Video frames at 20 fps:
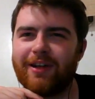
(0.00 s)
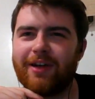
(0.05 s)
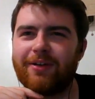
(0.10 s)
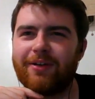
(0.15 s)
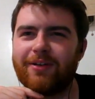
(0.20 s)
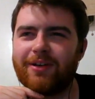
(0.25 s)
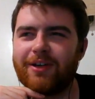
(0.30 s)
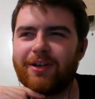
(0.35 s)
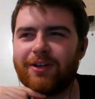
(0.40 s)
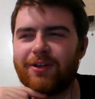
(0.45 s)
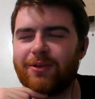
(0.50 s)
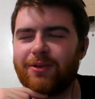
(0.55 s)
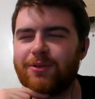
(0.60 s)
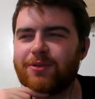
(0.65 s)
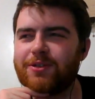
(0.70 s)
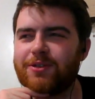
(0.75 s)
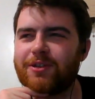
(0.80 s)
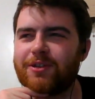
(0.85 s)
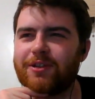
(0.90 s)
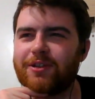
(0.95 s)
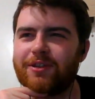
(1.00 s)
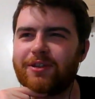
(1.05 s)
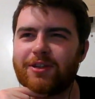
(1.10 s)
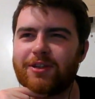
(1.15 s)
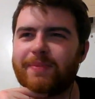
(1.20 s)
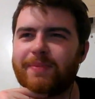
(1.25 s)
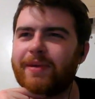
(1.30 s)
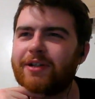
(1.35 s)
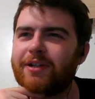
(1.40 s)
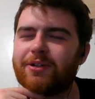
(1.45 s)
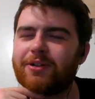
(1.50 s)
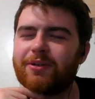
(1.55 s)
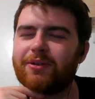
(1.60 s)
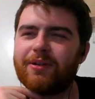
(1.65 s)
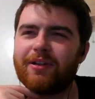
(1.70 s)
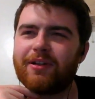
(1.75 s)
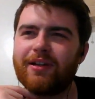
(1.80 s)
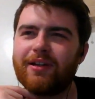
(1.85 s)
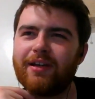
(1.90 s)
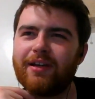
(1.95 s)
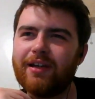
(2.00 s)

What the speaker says: Now we can use the special